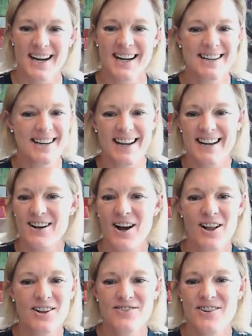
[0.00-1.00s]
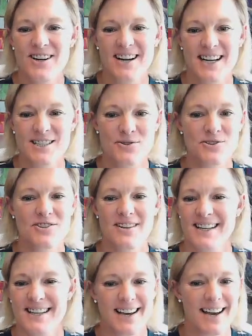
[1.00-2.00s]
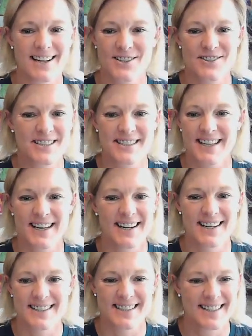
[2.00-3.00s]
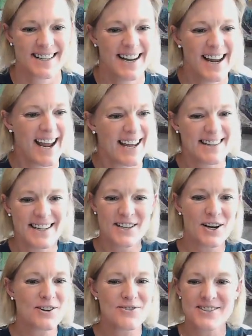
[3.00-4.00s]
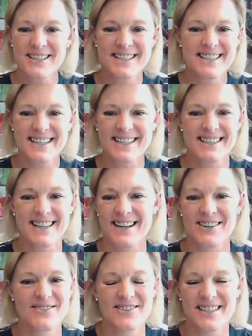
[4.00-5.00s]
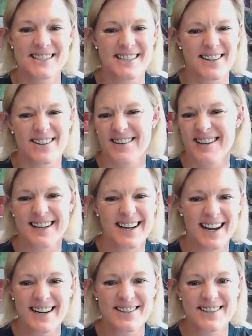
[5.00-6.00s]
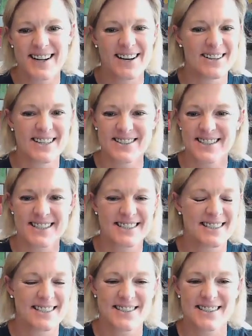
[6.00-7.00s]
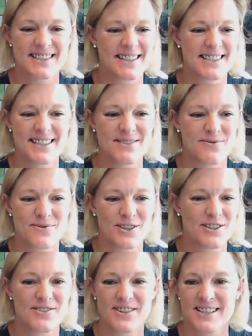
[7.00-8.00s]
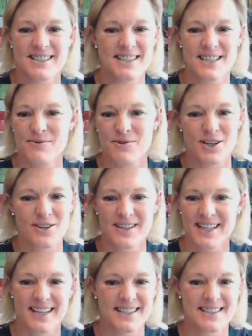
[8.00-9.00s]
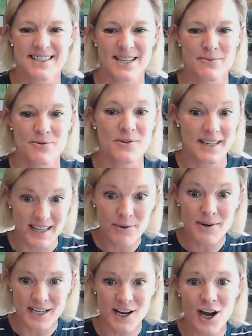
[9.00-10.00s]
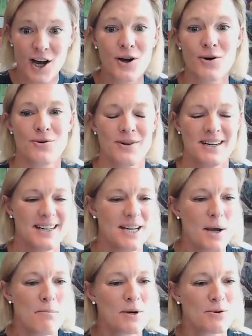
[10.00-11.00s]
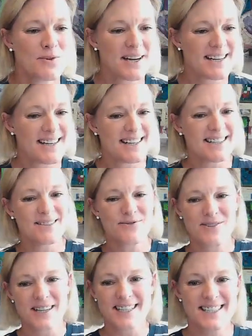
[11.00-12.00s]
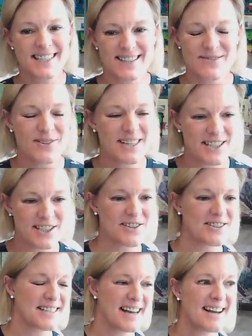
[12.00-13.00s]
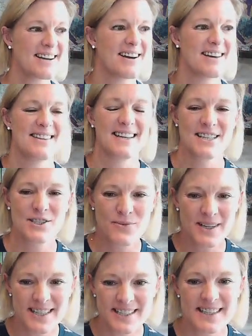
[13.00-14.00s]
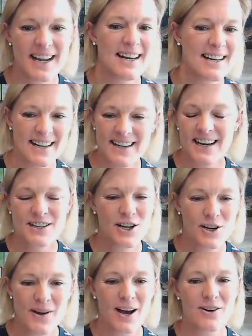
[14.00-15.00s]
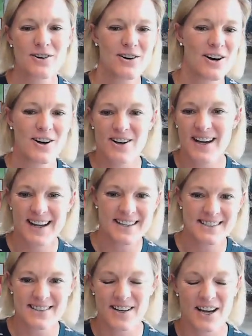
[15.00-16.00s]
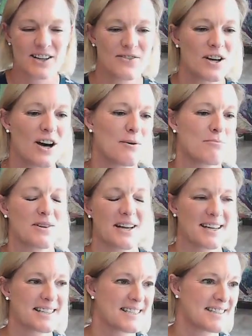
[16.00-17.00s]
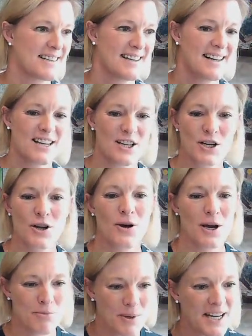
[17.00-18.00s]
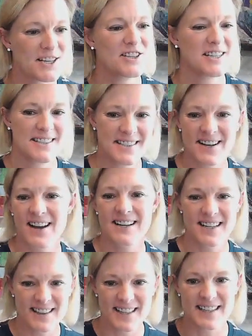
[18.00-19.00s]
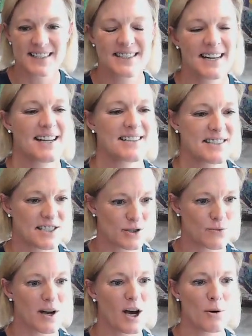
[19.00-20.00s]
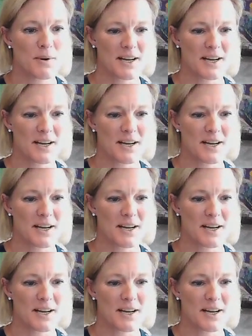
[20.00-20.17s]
And all of our experts are like, yeah, you just can't. And they don't really say, they're like, I don't know, it just doesn't work for us anymore. We can't sleep. And we're like, yeah, we know. But what's your take on this? And I know alcohol has a lot of complex, opinions on it these days as well.